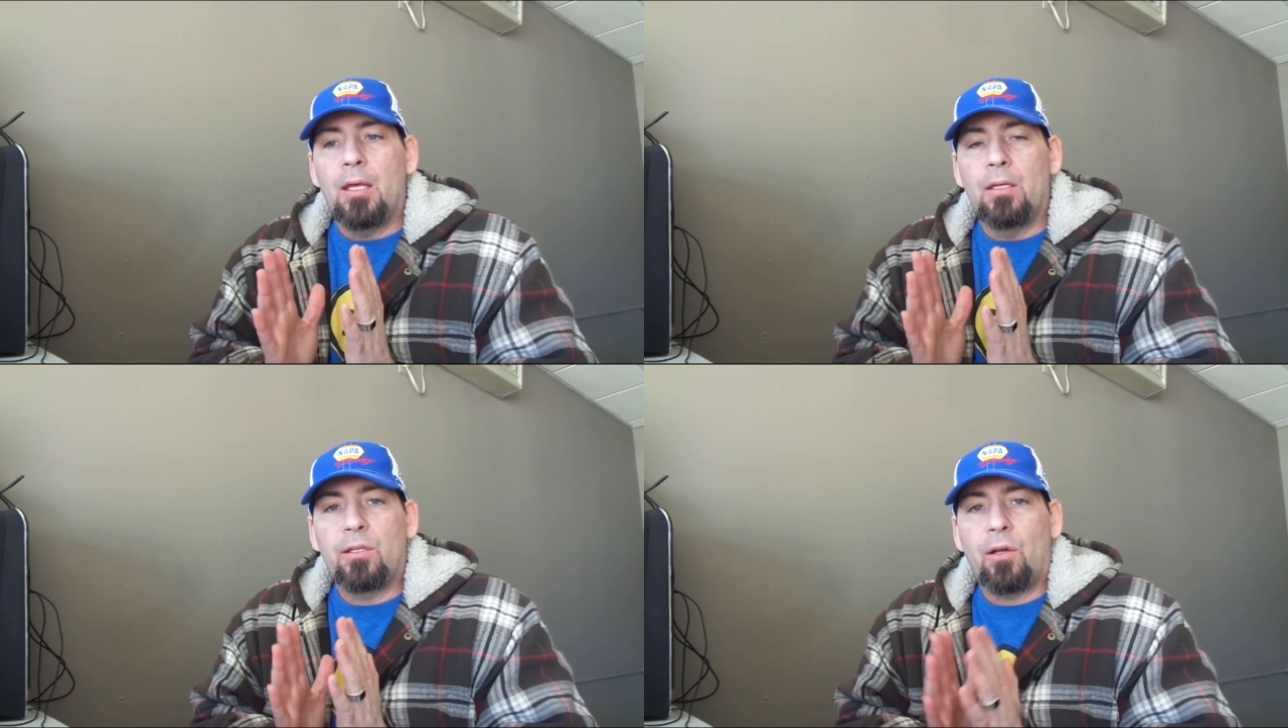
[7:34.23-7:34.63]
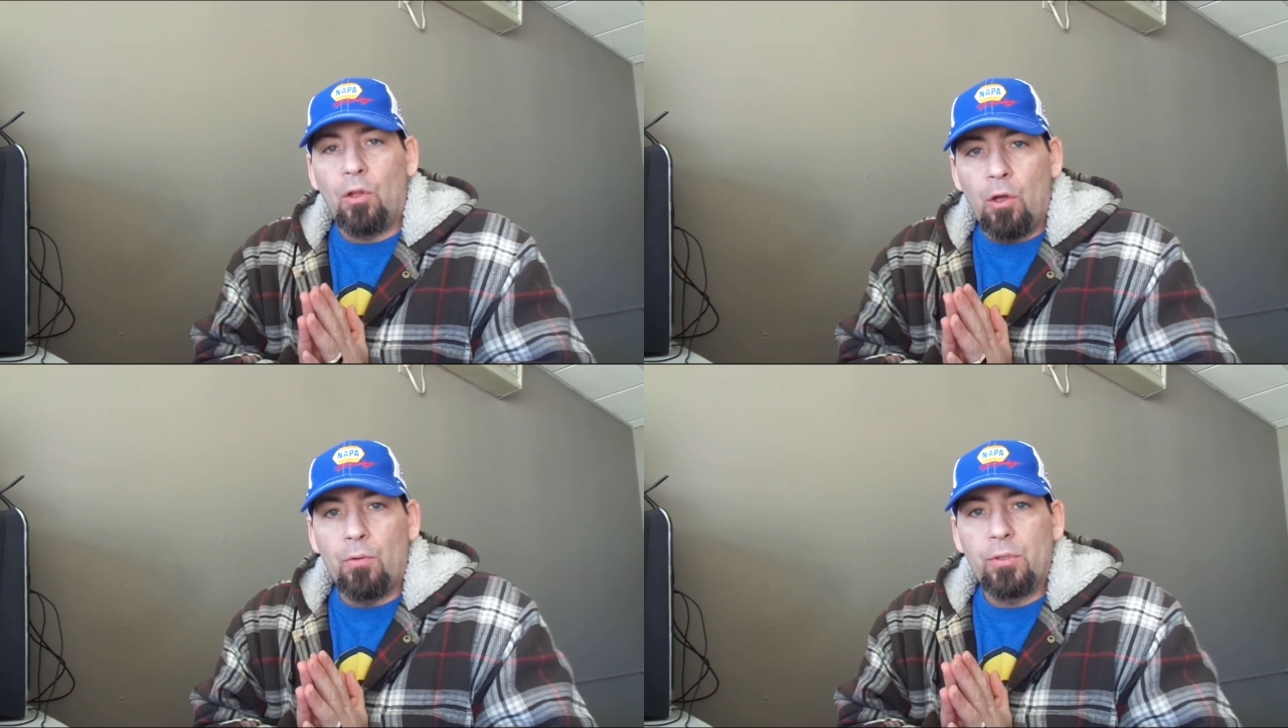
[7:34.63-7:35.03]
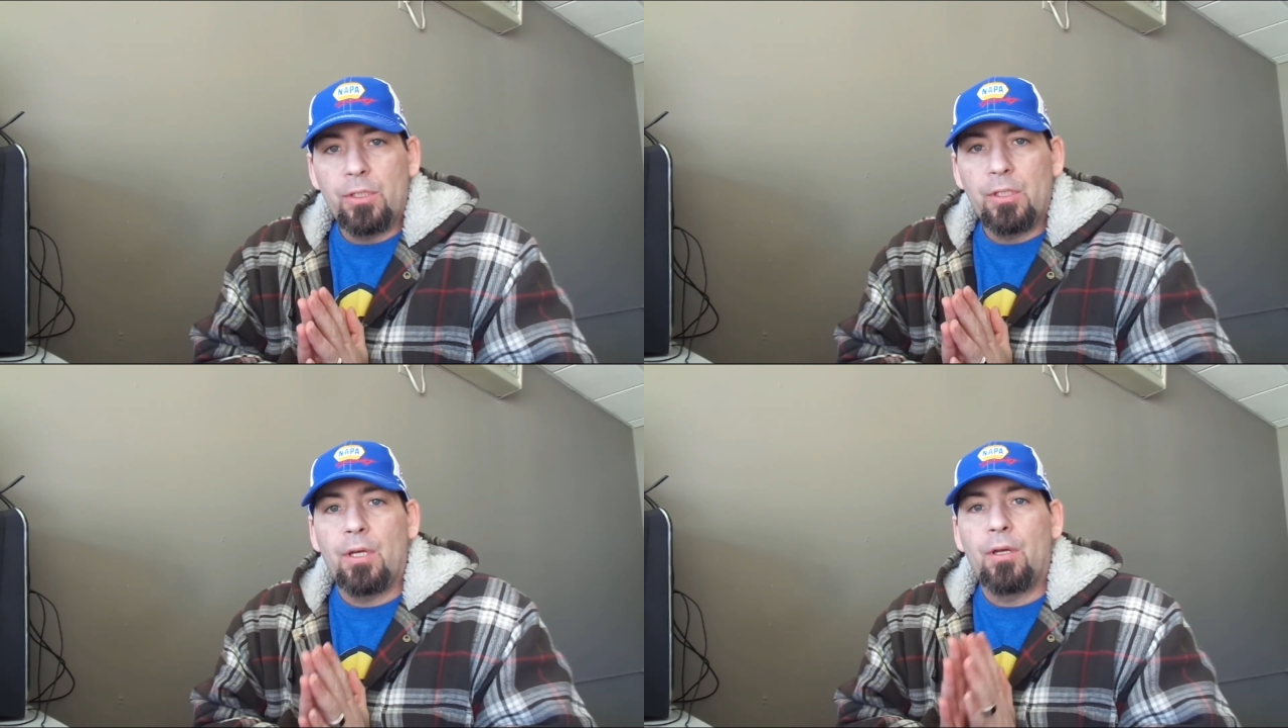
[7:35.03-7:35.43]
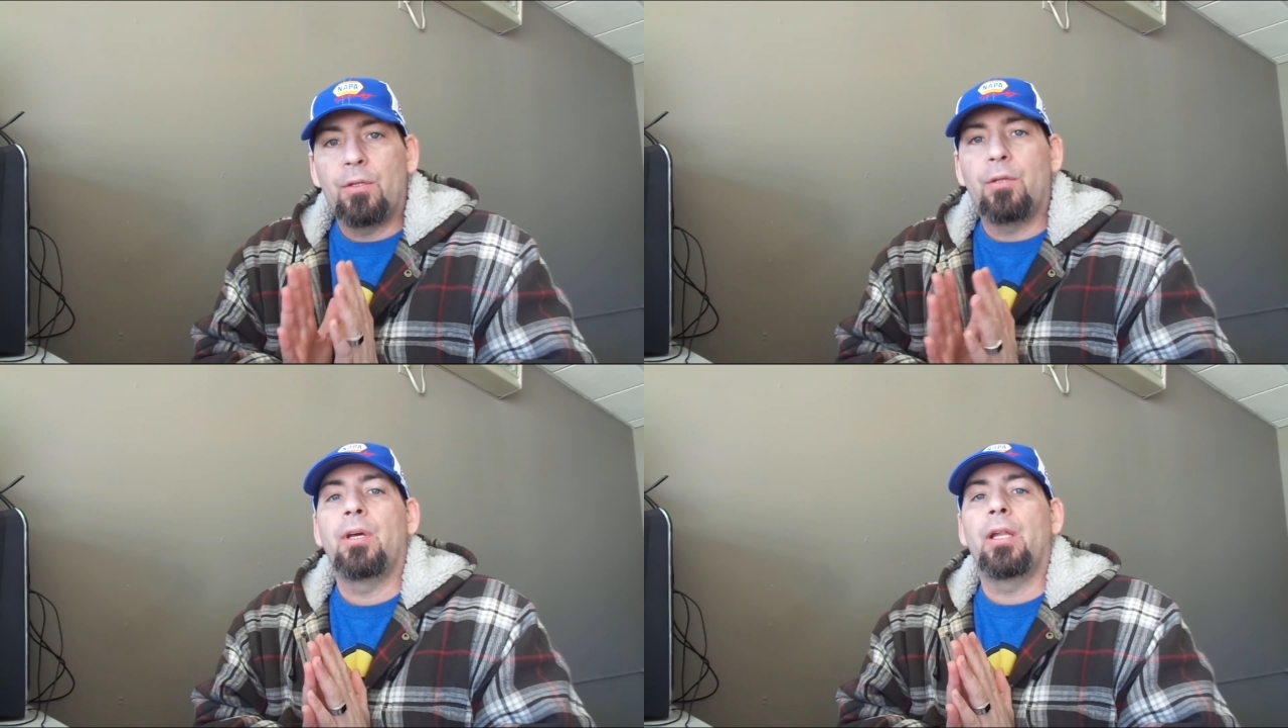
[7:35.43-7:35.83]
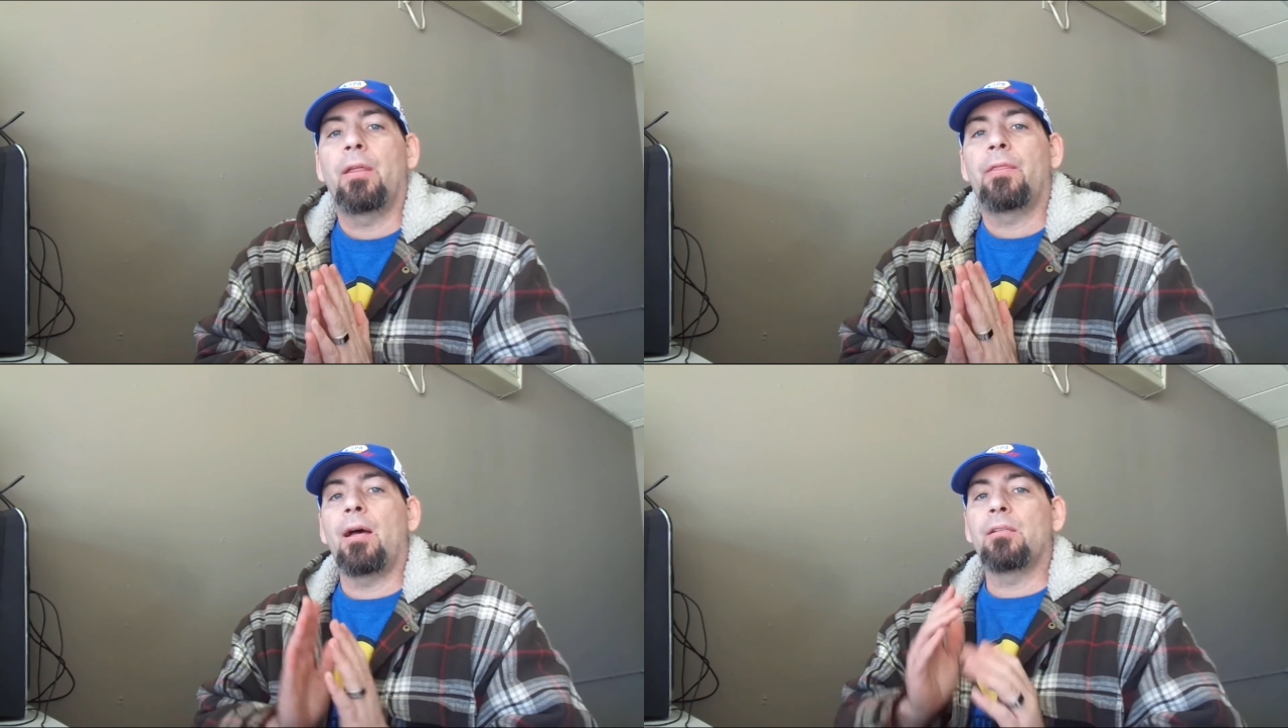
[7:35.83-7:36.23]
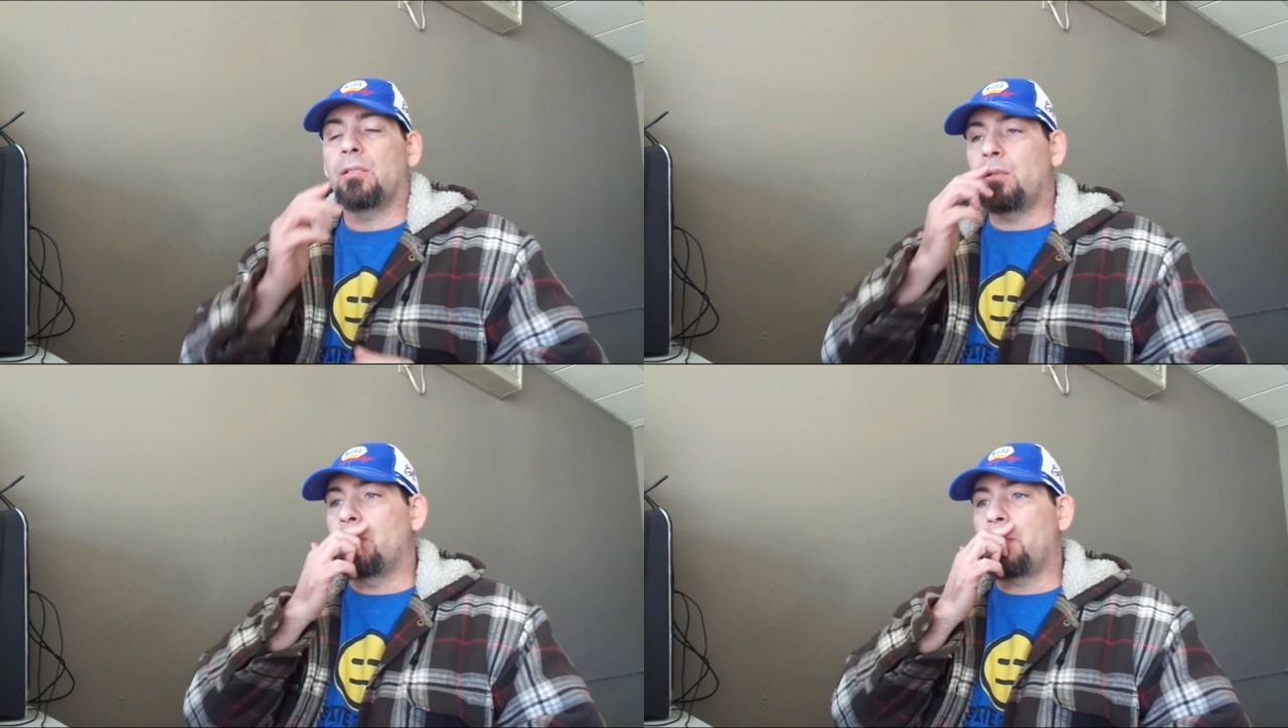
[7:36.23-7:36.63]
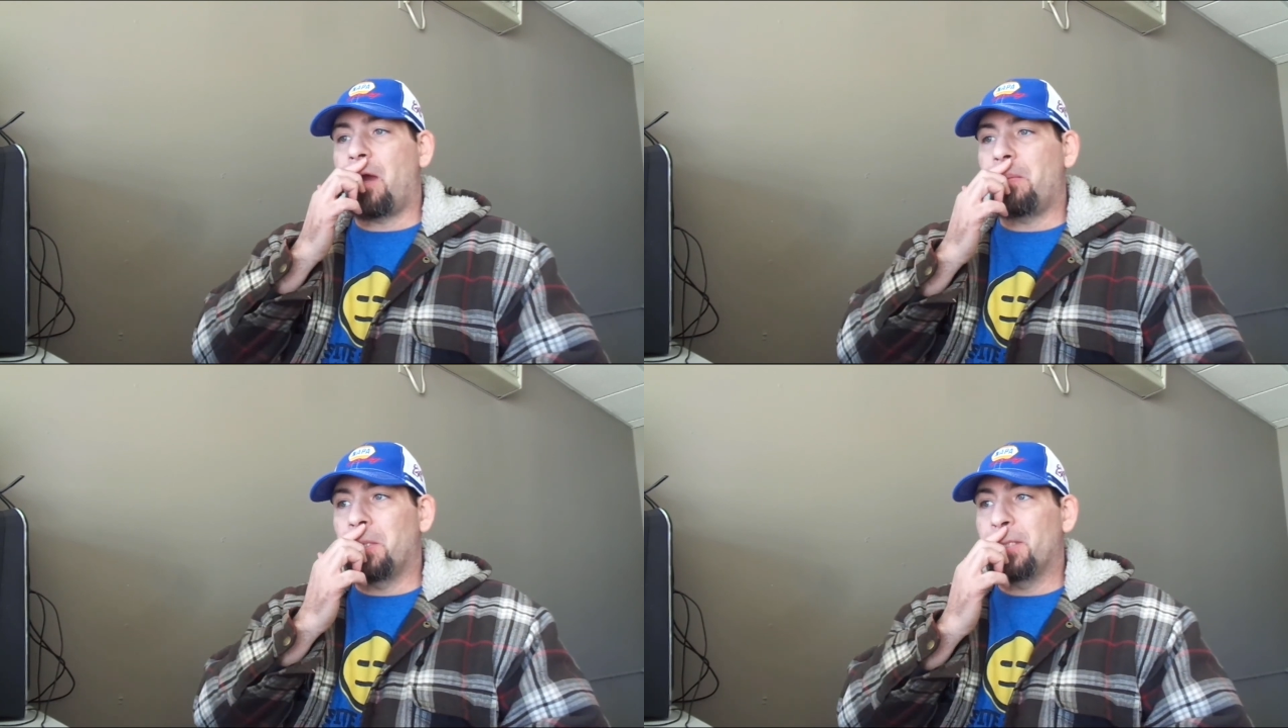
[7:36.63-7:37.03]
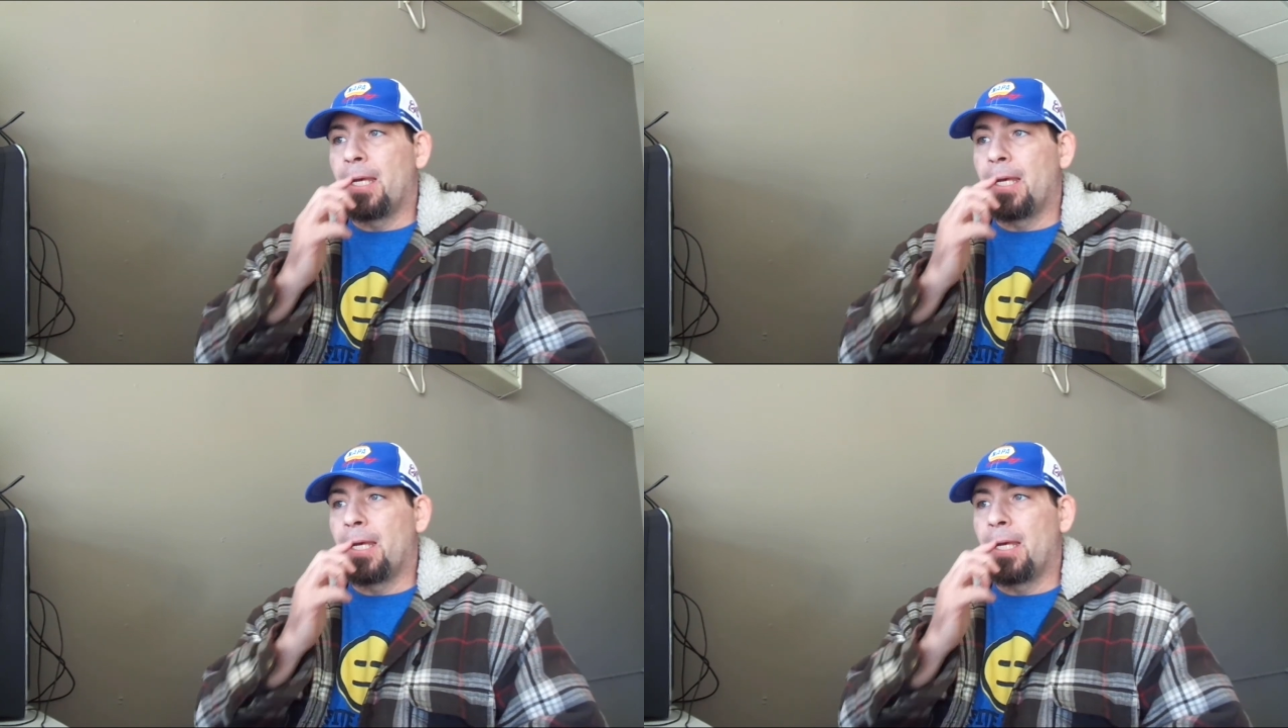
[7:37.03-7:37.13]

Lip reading: is close to hitting 1,000 subscribers.